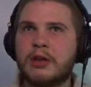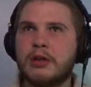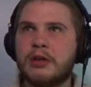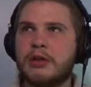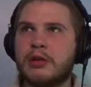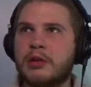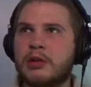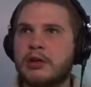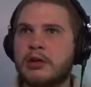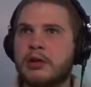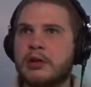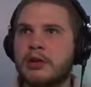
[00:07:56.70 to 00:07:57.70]

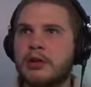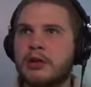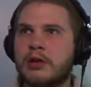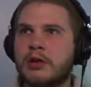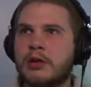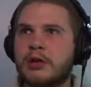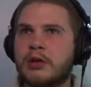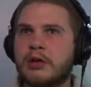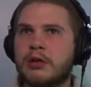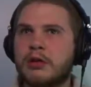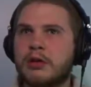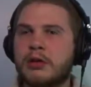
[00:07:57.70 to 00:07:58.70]

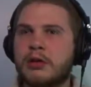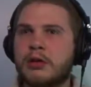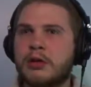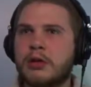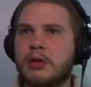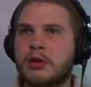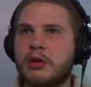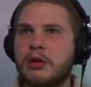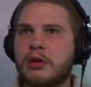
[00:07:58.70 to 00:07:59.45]
Nobody speaks.